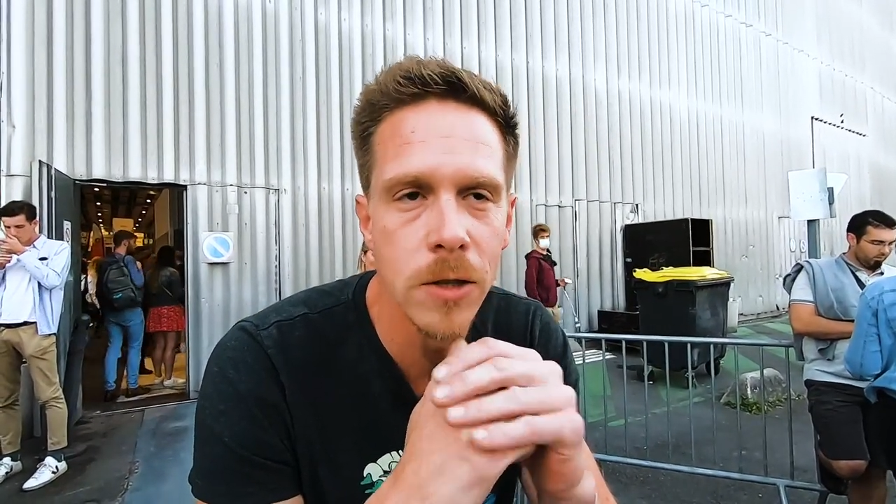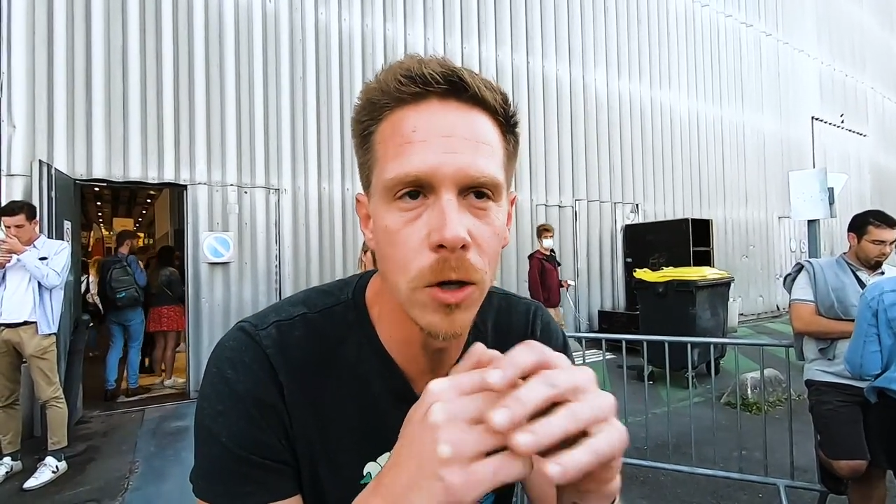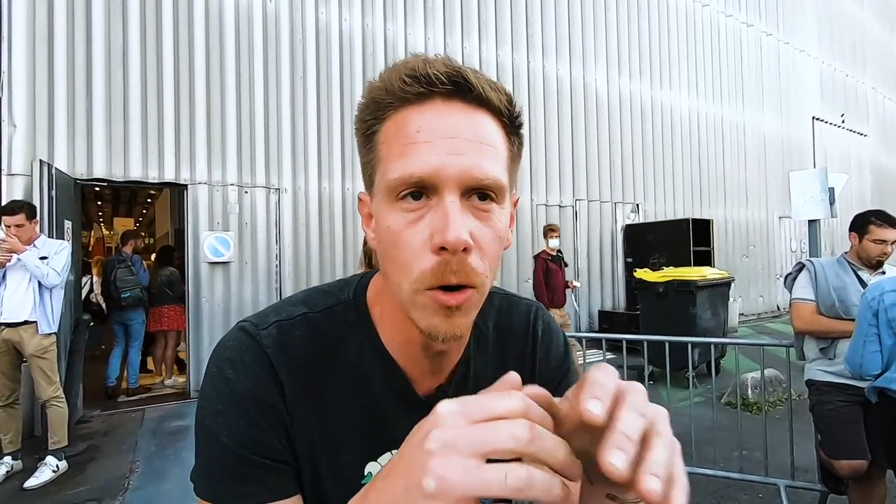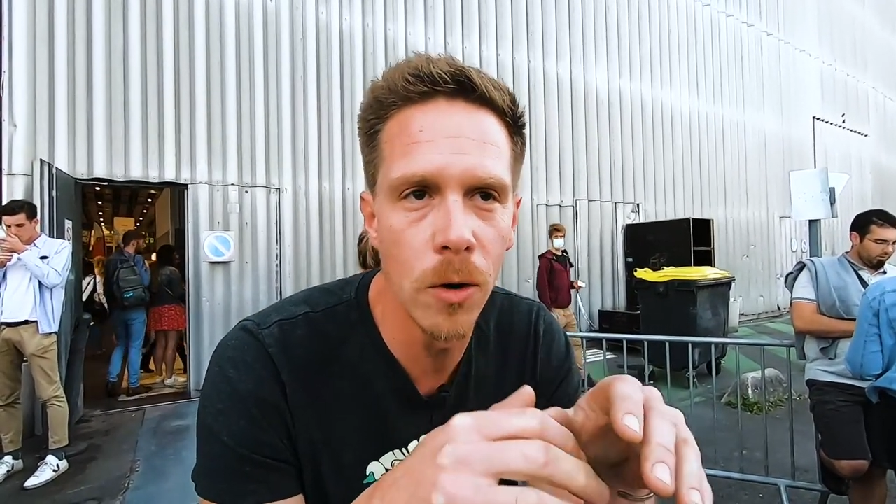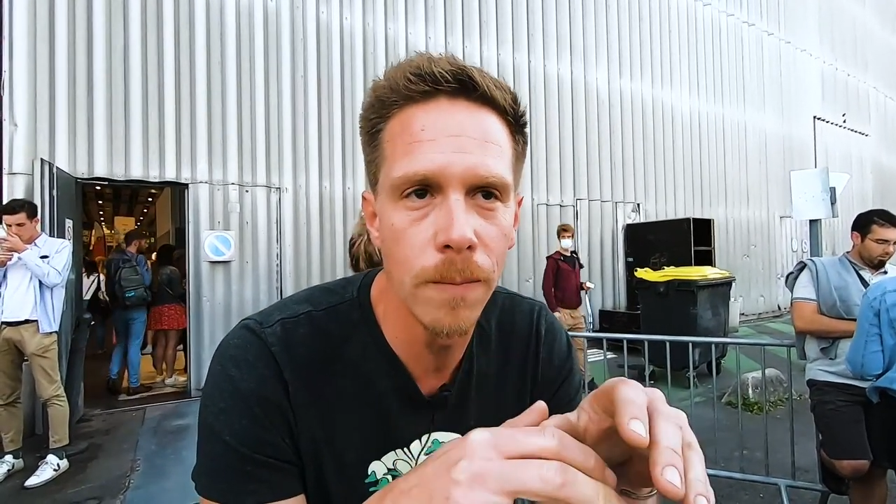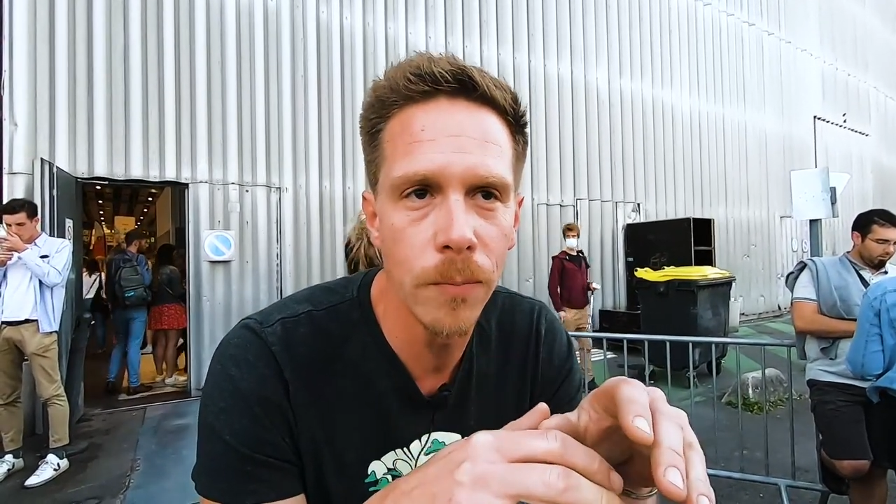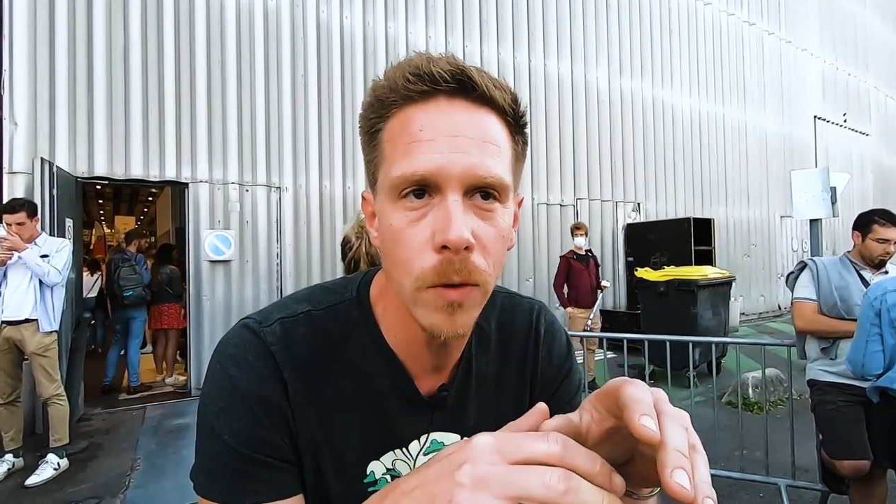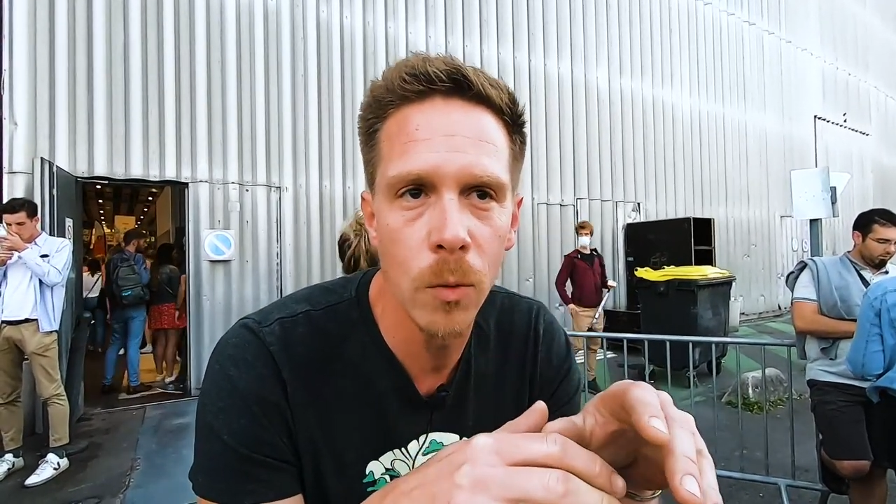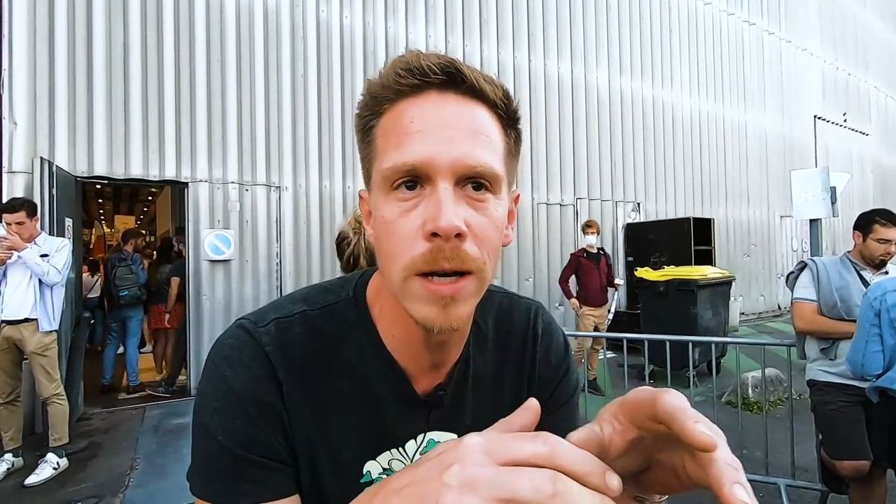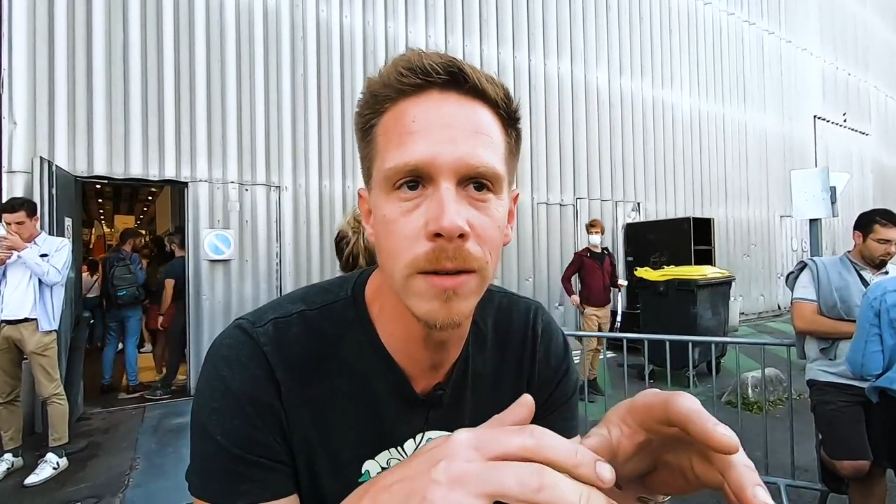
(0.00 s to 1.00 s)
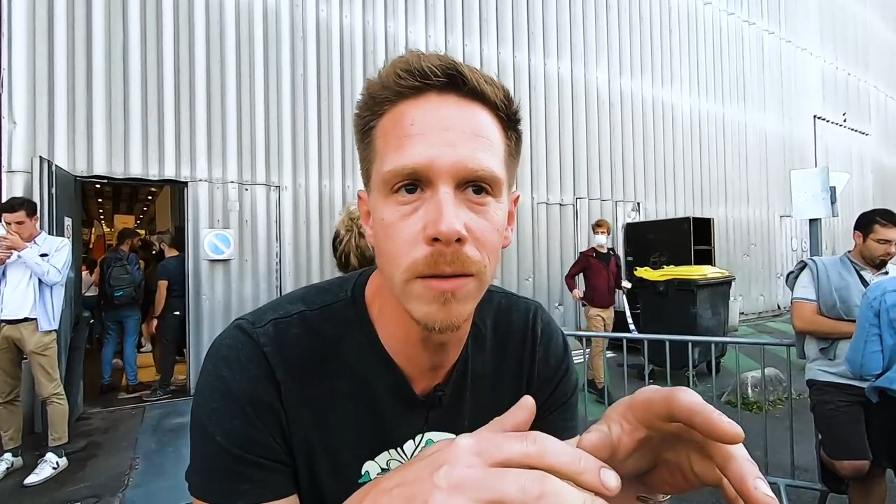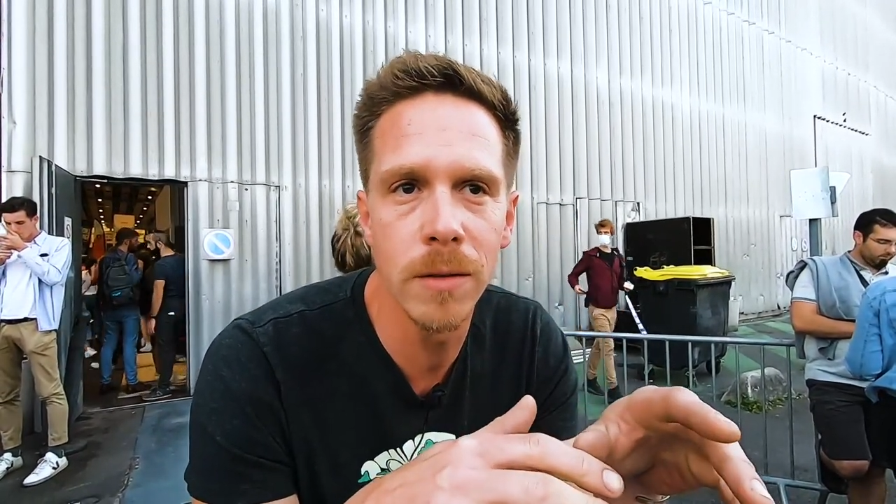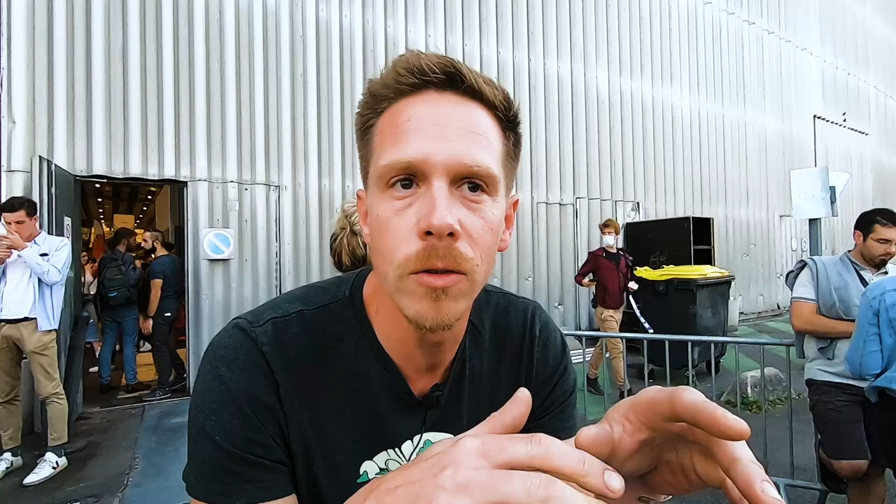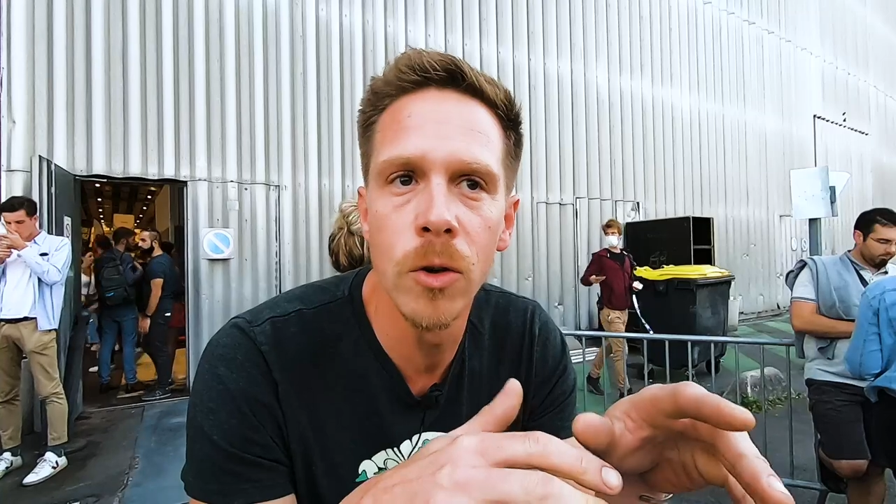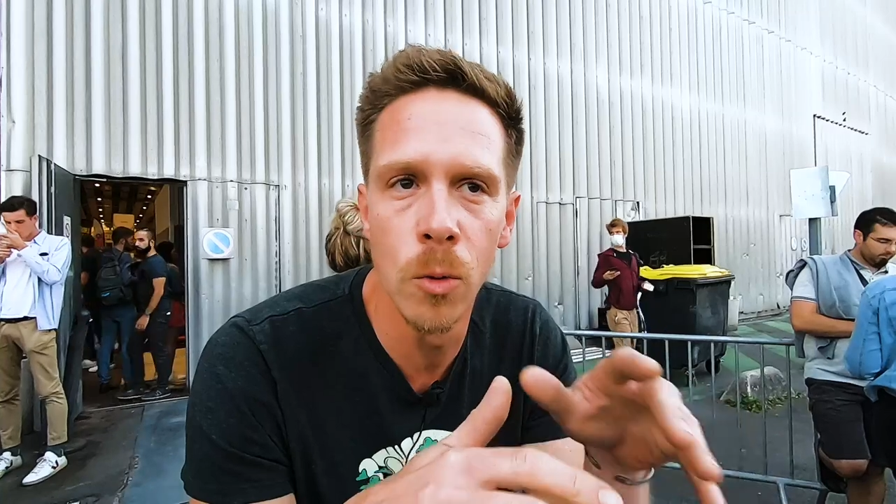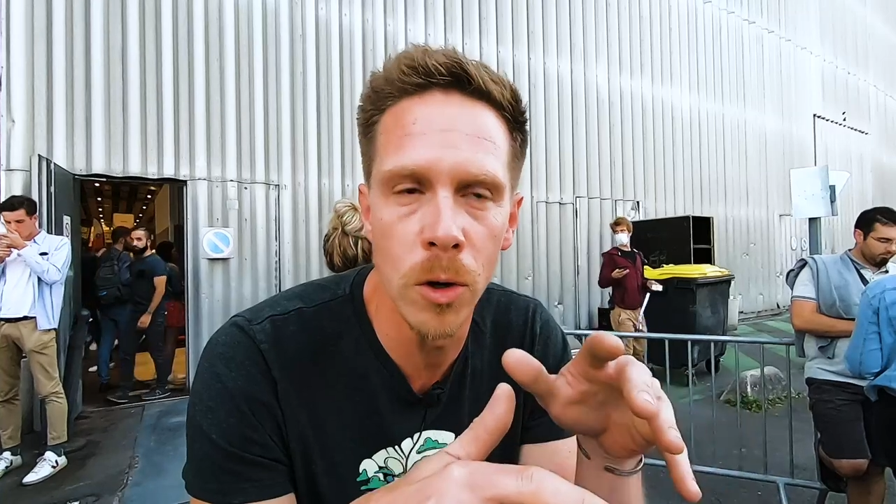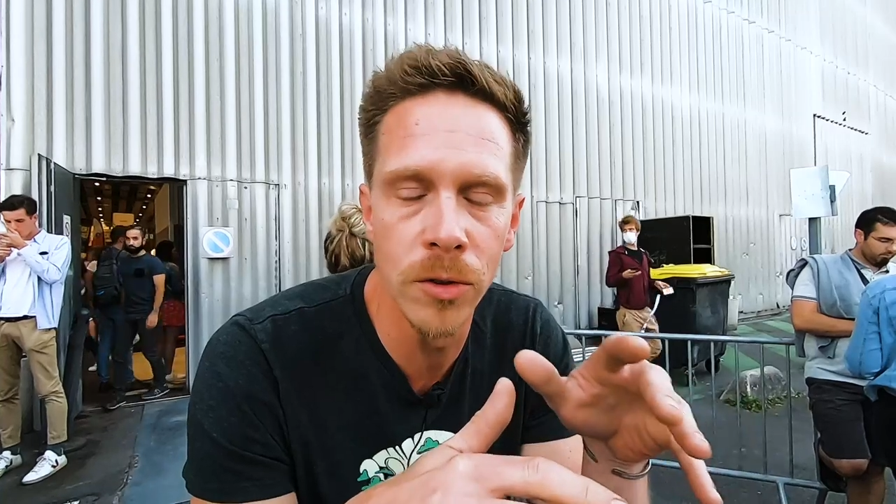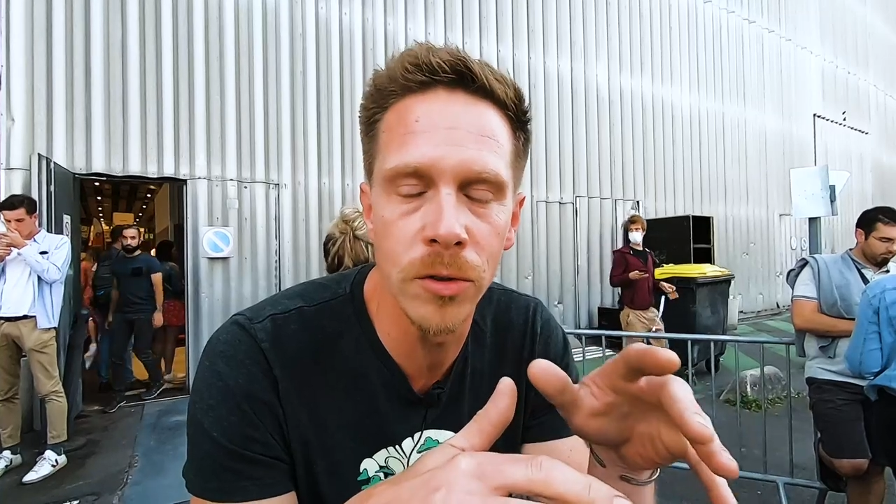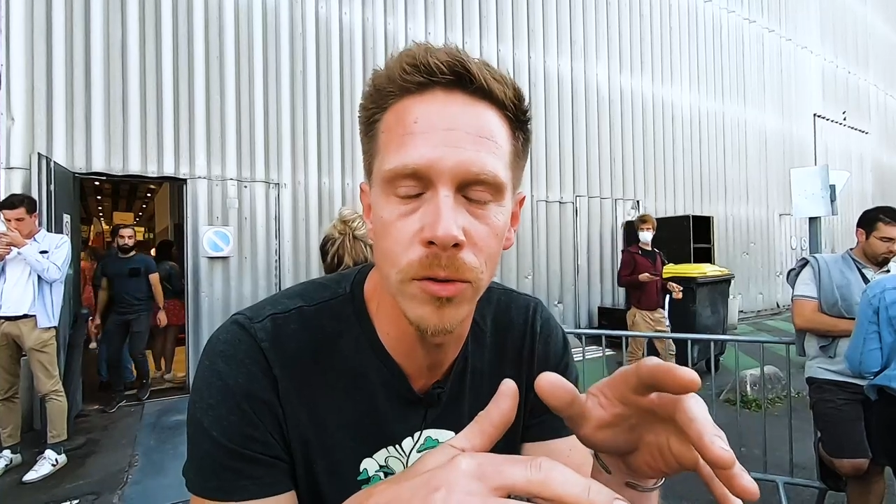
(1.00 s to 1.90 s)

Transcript: So when you want